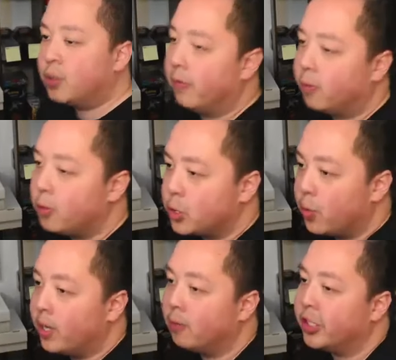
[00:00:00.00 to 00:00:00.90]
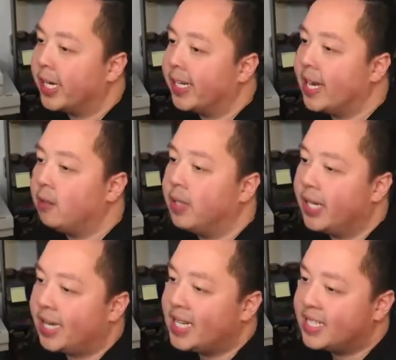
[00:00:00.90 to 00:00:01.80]
the first one we're checking out,
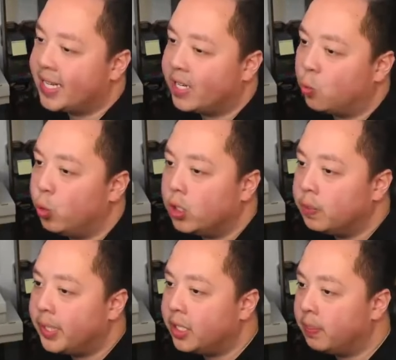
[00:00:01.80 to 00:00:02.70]
like I said, will be the